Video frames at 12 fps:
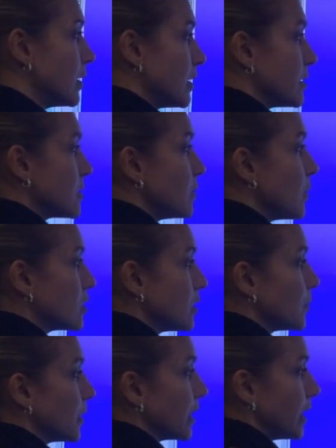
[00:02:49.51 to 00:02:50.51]
There's a
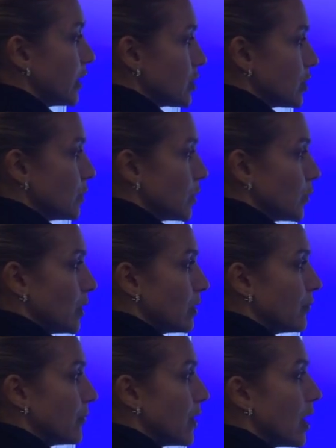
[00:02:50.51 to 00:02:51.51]
multiplication between
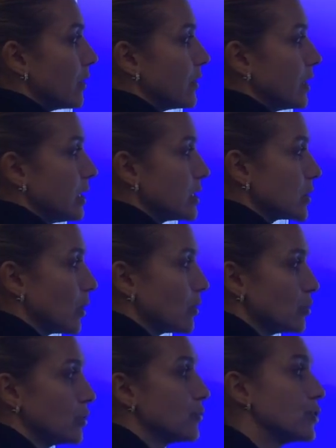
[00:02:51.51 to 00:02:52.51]
the 5 and the
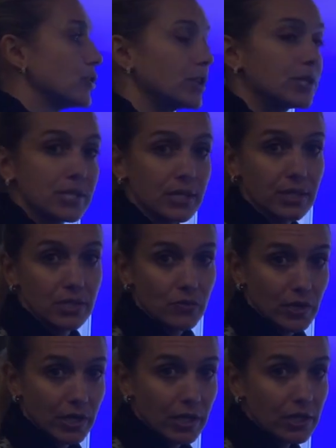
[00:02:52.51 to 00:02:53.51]
square root of 36,
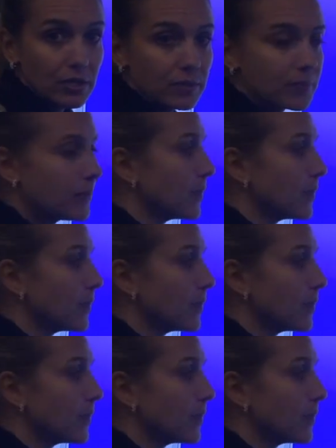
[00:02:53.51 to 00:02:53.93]
right?